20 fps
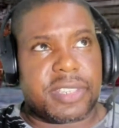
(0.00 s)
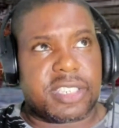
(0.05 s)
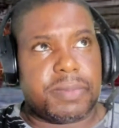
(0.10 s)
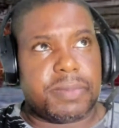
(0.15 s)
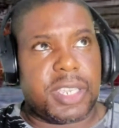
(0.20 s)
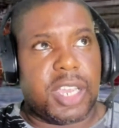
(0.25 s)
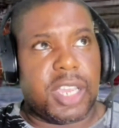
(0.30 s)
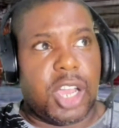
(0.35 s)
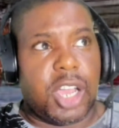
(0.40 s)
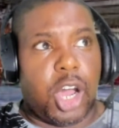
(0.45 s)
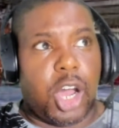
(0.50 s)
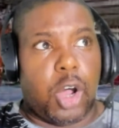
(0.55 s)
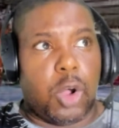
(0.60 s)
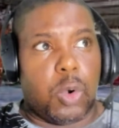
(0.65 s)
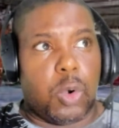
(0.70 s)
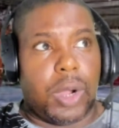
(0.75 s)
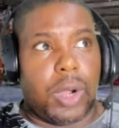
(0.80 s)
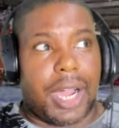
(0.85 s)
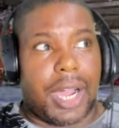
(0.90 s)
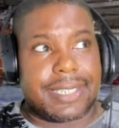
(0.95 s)
oh, I
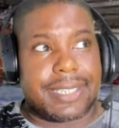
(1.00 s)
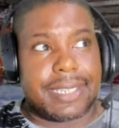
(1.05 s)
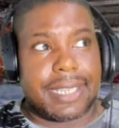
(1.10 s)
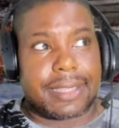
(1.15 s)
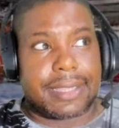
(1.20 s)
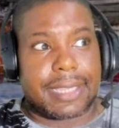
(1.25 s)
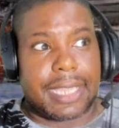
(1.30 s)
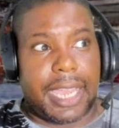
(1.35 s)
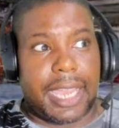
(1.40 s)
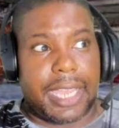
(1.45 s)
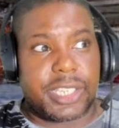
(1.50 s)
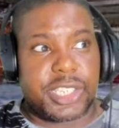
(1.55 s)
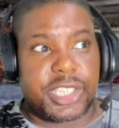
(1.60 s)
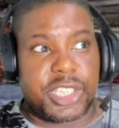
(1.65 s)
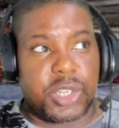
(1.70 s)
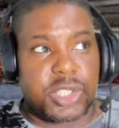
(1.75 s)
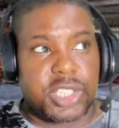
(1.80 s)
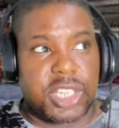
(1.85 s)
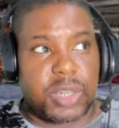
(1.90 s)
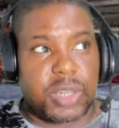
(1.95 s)
said that Deontay
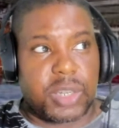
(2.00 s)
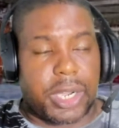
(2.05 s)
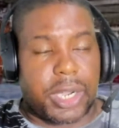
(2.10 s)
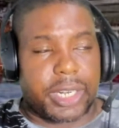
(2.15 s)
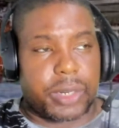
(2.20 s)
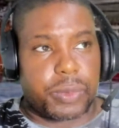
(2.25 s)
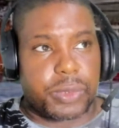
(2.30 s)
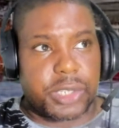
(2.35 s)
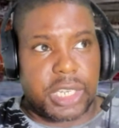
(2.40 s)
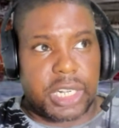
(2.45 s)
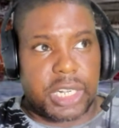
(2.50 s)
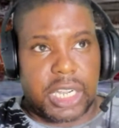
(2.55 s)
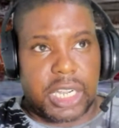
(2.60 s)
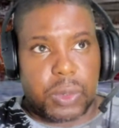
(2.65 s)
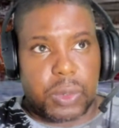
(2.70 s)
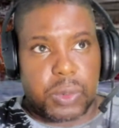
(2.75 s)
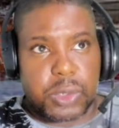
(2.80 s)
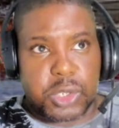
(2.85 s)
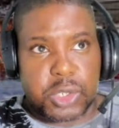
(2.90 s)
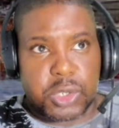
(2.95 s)
Wilder was going to go
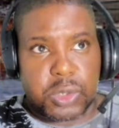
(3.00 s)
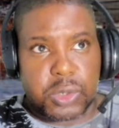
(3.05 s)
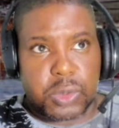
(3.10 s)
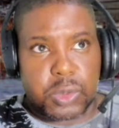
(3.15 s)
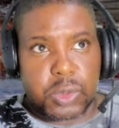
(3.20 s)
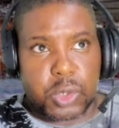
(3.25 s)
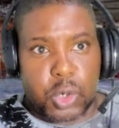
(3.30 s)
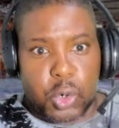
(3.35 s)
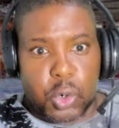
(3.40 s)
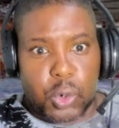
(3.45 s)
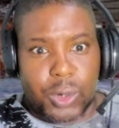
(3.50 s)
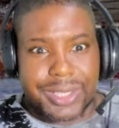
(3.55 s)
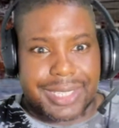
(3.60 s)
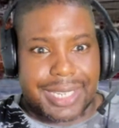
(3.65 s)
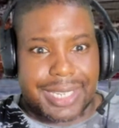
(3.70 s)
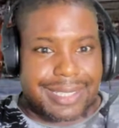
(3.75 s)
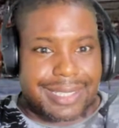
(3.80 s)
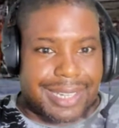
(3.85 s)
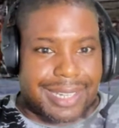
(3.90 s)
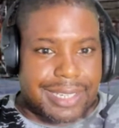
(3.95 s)
to court and take
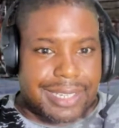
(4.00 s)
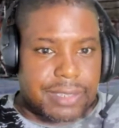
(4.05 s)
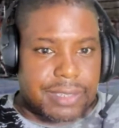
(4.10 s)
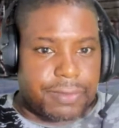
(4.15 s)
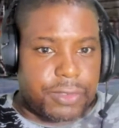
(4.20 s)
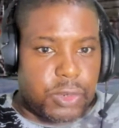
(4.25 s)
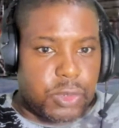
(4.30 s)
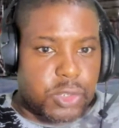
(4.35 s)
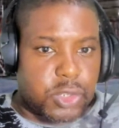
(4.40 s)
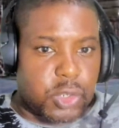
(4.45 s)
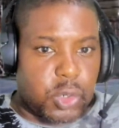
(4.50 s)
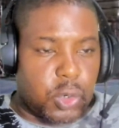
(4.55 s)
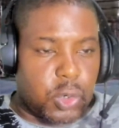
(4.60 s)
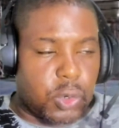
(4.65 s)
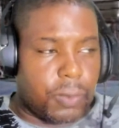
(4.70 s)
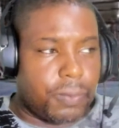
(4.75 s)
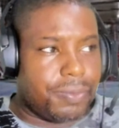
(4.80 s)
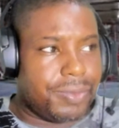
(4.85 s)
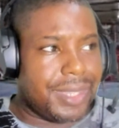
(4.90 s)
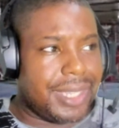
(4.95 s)
Tyson Fury to court.
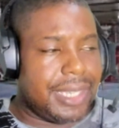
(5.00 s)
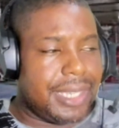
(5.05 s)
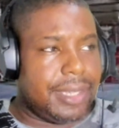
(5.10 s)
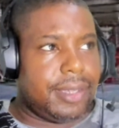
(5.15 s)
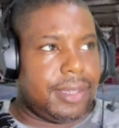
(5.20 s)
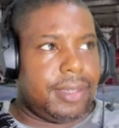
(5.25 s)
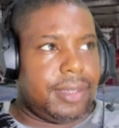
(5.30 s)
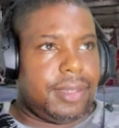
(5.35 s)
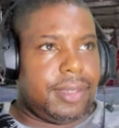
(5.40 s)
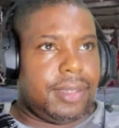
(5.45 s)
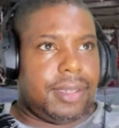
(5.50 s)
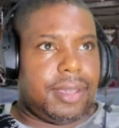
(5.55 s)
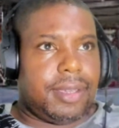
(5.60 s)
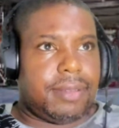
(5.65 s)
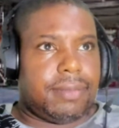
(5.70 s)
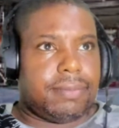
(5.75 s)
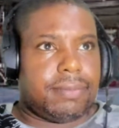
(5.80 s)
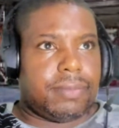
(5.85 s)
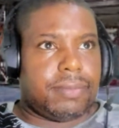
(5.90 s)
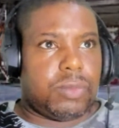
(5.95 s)
We
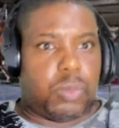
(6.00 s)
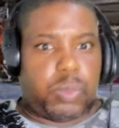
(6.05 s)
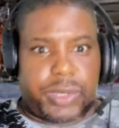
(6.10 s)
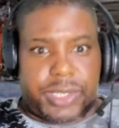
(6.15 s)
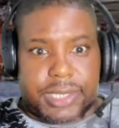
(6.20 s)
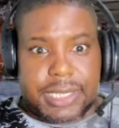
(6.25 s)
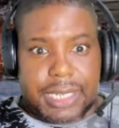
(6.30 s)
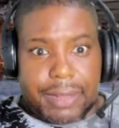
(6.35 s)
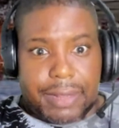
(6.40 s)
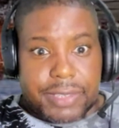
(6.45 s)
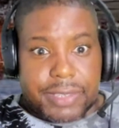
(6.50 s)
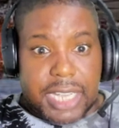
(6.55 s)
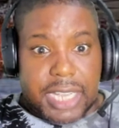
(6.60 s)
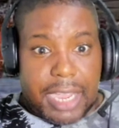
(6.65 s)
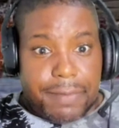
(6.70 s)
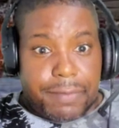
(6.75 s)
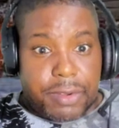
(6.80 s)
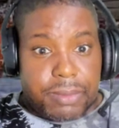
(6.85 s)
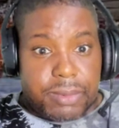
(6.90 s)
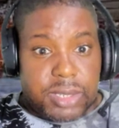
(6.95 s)
still have time for him to
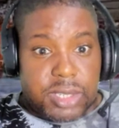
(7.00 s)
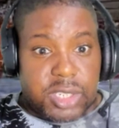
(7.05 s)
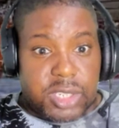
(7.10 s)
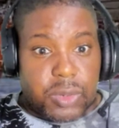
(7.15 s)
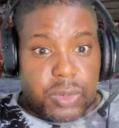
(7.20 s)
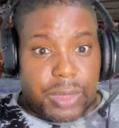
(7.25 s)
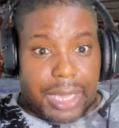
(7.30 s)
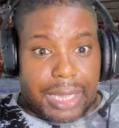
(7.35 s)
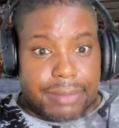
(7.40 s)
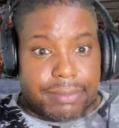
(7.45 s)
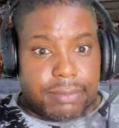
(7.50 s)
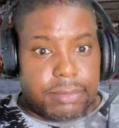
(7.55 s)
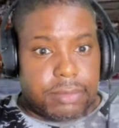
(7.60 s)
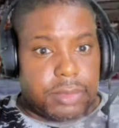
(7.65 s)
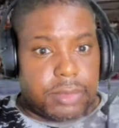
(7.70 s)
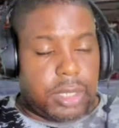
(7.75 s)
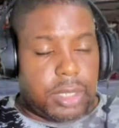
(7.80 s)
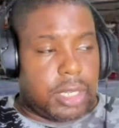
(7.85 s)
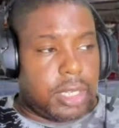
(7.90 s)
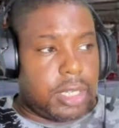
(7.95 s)
do that.
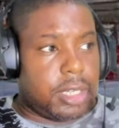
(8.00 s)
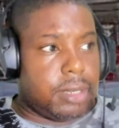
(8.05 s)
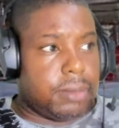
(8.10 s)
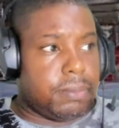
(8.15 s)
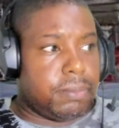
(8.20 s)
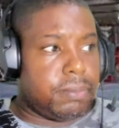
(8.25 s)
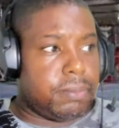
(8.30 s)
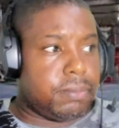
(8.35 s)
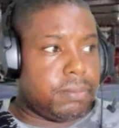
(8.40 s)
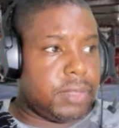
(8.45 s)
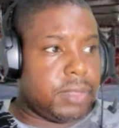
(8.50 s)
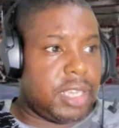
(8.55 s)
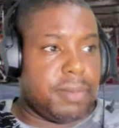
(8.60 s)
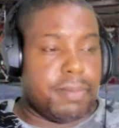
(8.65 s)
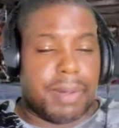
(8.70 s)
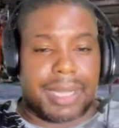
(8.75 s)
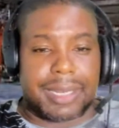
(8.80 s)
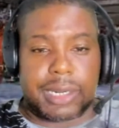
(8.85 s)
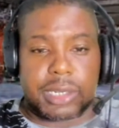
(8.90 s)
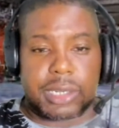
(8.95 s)
He might not do
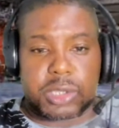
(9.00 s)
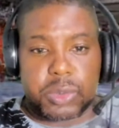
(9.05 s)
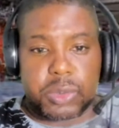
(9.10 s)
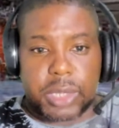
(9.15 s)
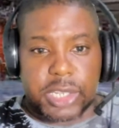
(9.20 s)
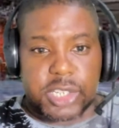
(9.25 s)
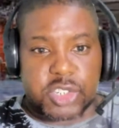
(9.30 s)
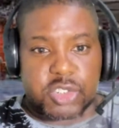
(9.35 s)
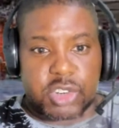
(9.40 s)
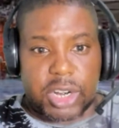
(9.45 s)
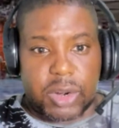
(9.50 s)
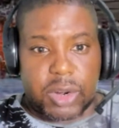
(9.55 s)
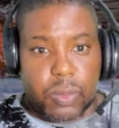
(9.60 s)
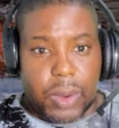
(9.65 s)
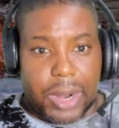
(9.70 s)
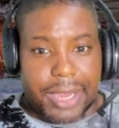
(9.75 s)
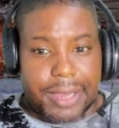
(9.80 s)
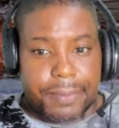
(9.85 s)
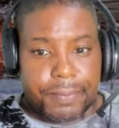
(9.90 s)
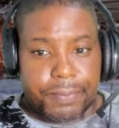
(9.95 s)
that straight away,
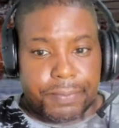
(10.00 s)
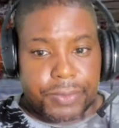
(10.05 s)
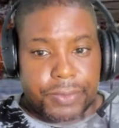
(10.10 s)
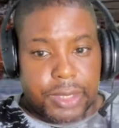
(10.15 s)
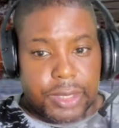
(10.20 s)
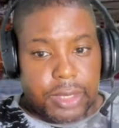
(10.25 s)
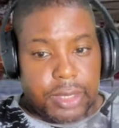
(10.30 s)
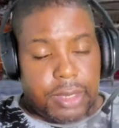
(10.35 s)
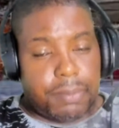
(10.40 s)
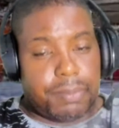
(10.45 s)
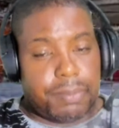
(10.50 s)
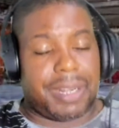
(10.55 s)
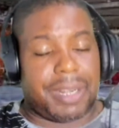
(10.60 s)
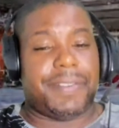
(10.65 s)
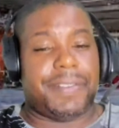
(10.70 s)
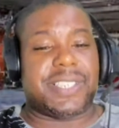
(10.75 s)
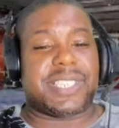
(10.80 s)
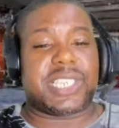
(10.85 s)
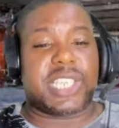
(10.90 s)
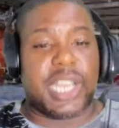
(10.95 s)
but if he's
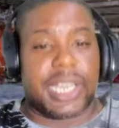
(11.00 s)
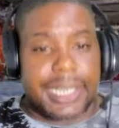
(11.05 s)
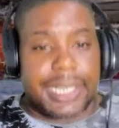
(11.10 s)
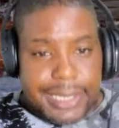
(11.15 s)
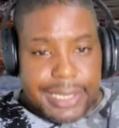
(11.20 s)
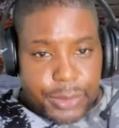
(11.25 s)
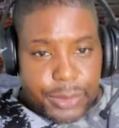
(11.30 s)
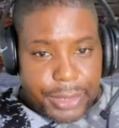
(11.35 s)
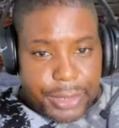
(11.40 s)
going to do it,